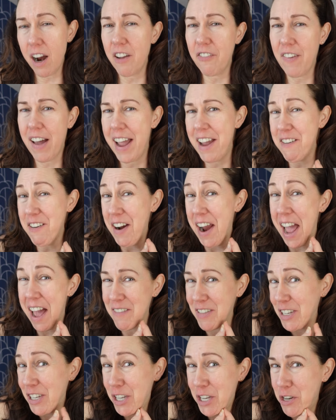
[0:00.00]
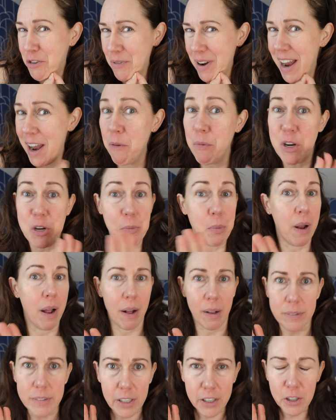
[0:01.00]
If I ever have a stray, which we
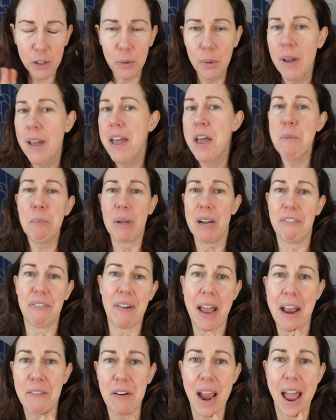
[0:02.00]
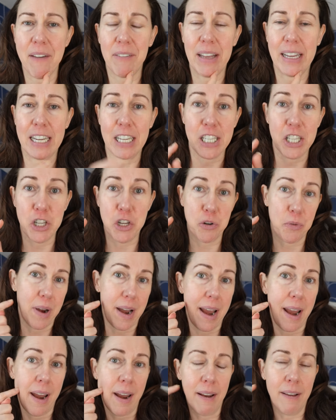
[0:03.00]
all do, but if I ever have like a
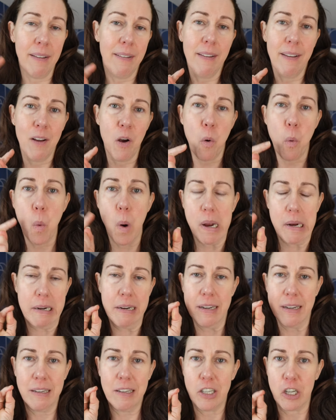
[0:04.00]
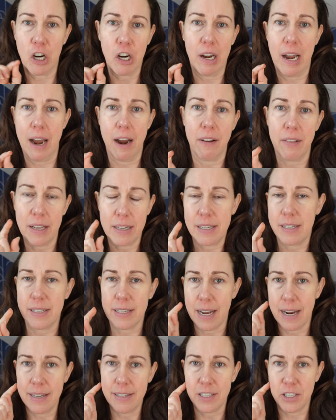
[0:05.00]
stray one dark hair that
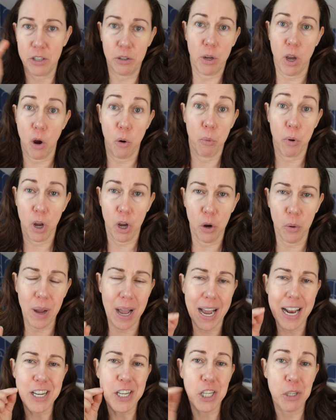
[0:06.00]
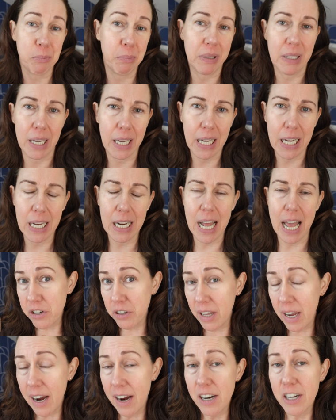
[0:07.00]
decides to go rogue, I just pluck it. Facial
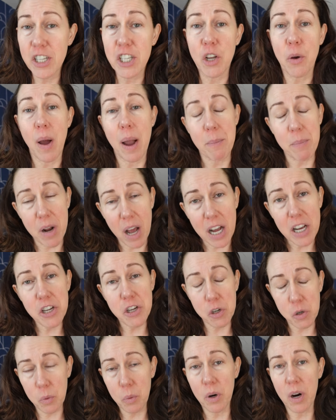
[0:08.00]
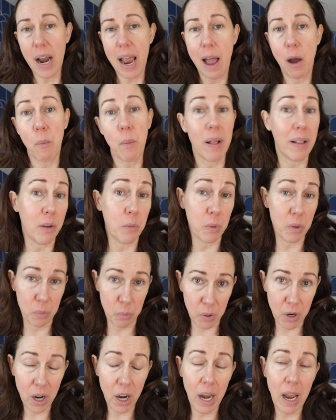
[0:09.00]
hair, so I'm not sure how well it would
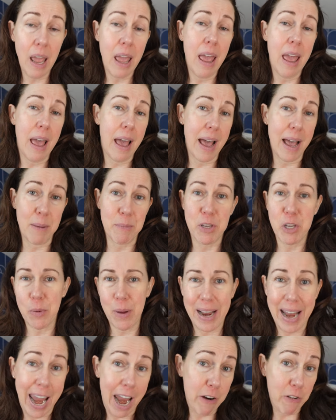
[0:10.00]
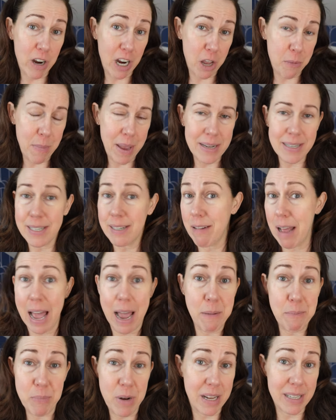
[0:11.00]
work, um, so I can't recommend it.
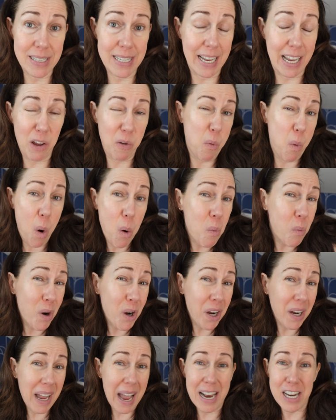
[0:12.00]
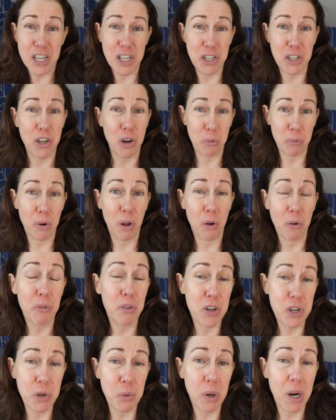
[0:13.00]
I'm not saying it won't work, I just don't know
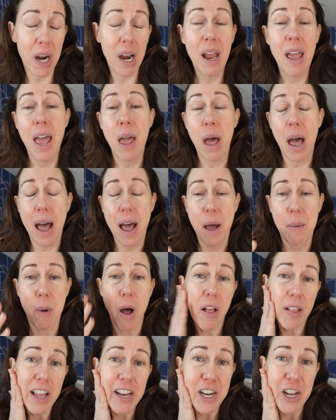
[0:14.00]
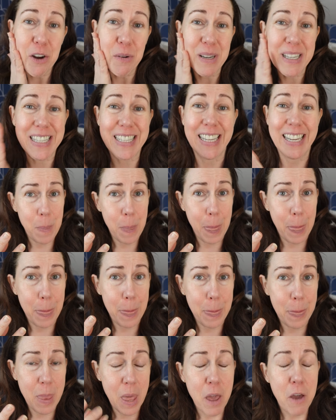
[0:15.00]
for sure. Um, all I know is that
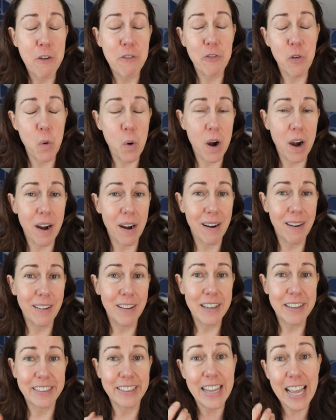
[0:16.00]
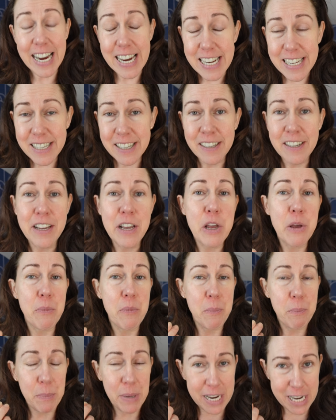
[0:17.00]
for light
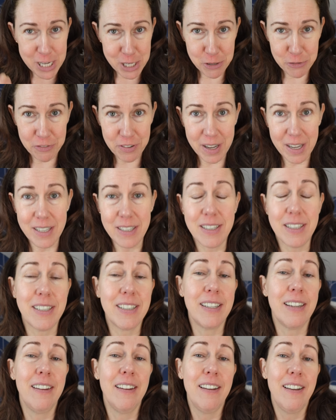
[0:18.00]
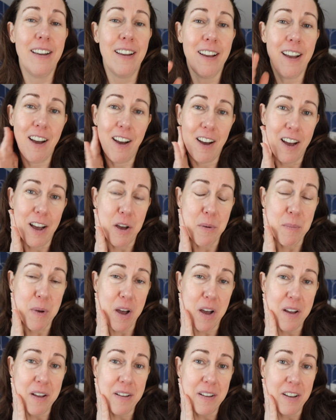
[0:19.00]
peach fuzz um,
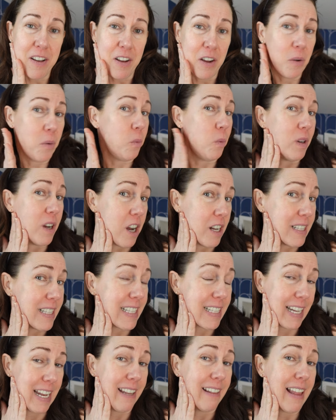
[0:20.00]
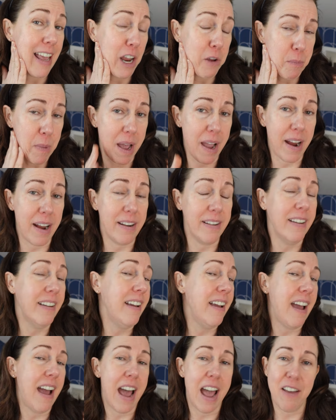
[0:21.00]
on skin like mine,
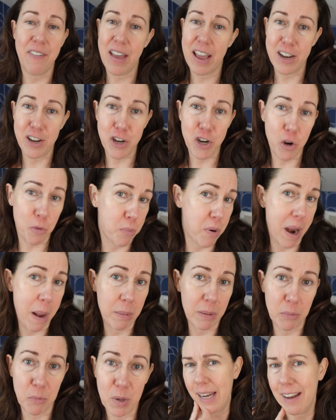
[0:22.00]
I've had no problem.